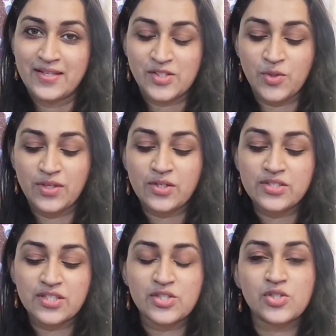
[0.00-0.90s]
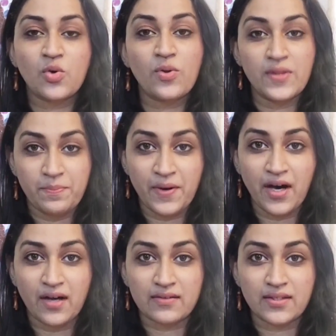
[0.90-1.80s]
So you need to just show the
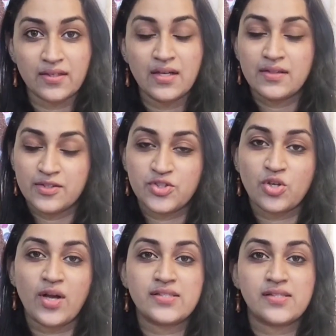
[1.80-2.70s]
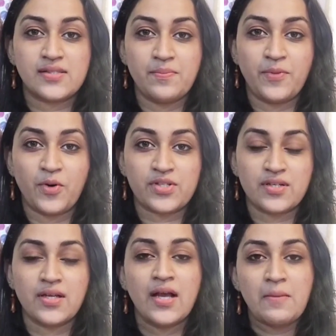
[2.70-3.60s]
path. The choice is
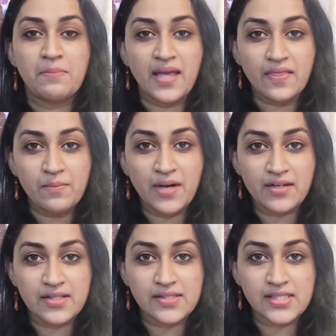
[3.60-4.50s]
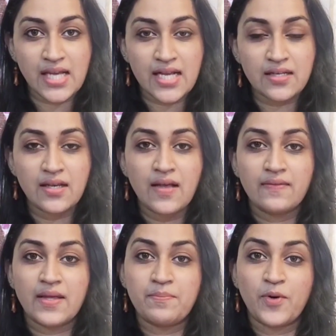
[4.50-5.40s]
important. Make them understand
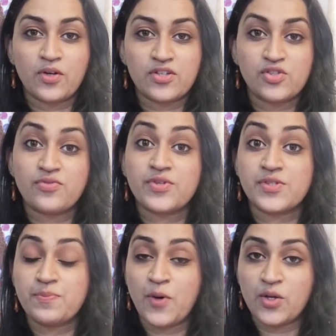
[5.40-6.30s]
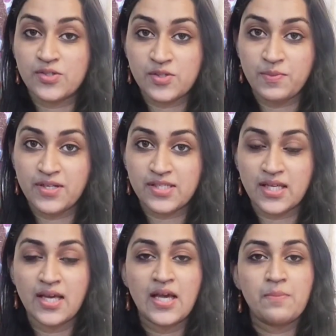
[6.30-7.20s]
the importance of
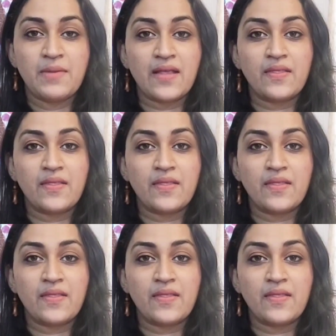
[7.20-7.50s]
responsibility. Make